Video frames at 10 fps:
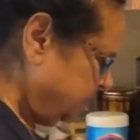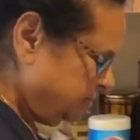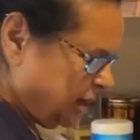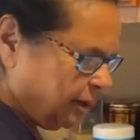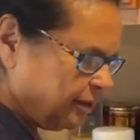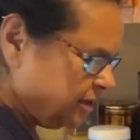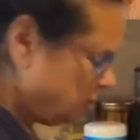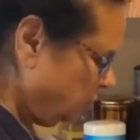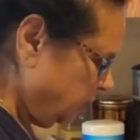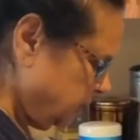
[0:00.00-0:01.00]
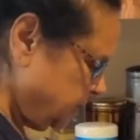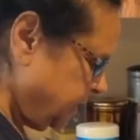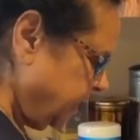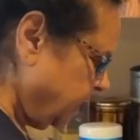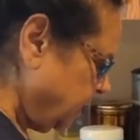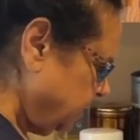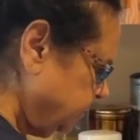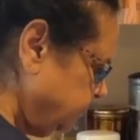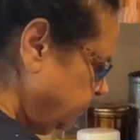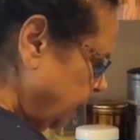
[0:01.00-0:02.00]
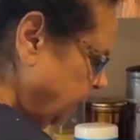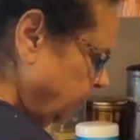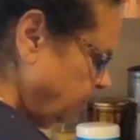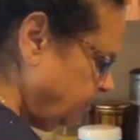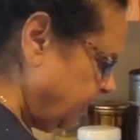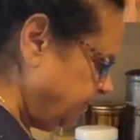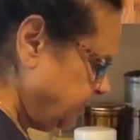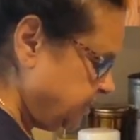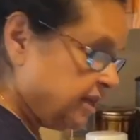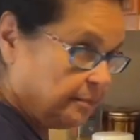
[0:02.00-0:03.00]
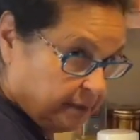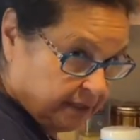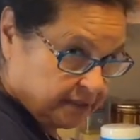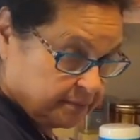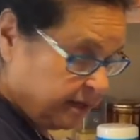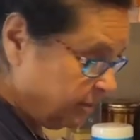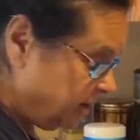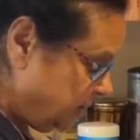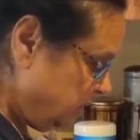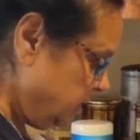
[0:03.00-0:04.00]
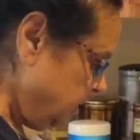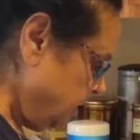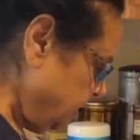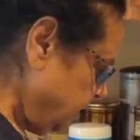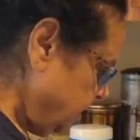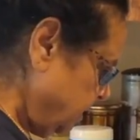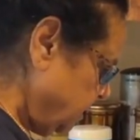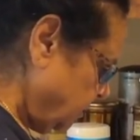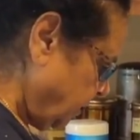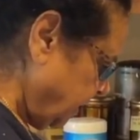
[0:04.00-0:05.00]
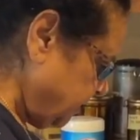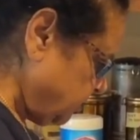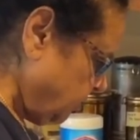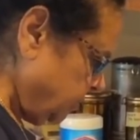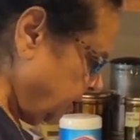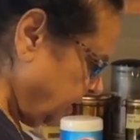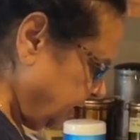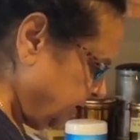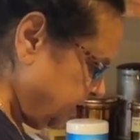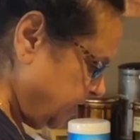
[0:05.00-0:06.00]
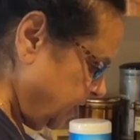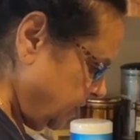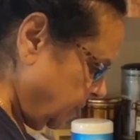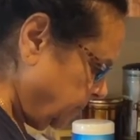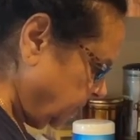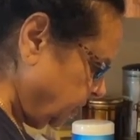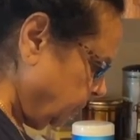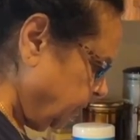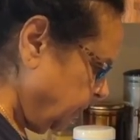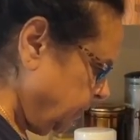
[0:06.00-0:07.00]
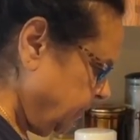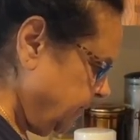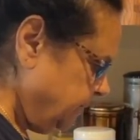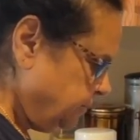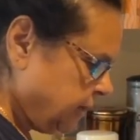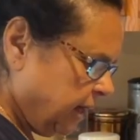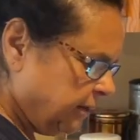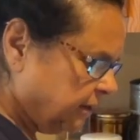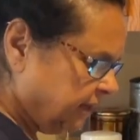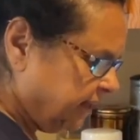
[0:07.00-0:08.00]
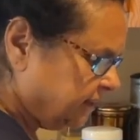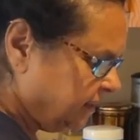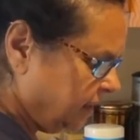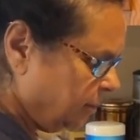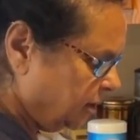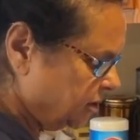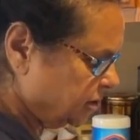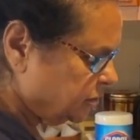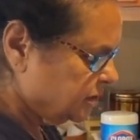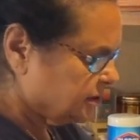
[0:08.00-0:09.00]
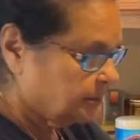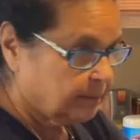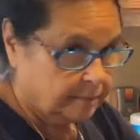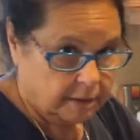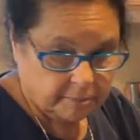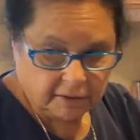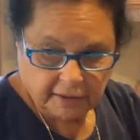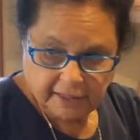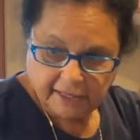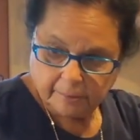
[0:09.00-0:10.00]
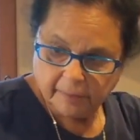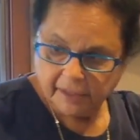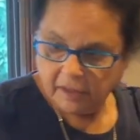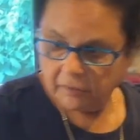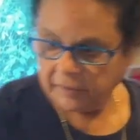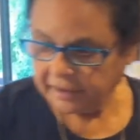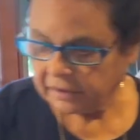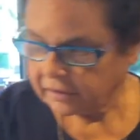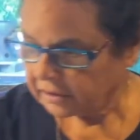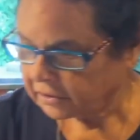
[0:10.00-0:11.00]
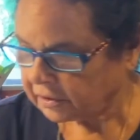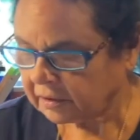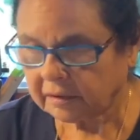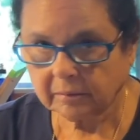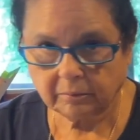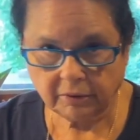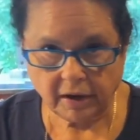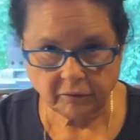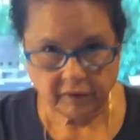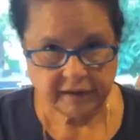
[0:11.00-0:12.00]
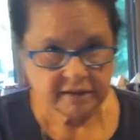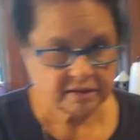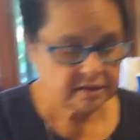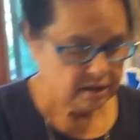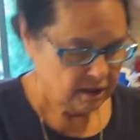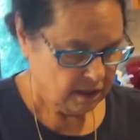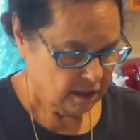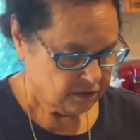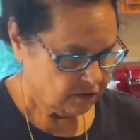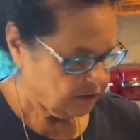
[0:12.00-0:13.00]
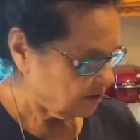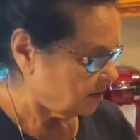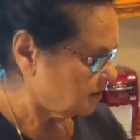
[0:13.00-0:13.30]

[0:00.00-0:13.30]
Probably is only going to take, I don't know, 5 to 10 minutes maybe. Okay, so I'm going to let this heat up a little bit. And the last thing I'm going to do is I'm going to add my already cooked brown rice. So this is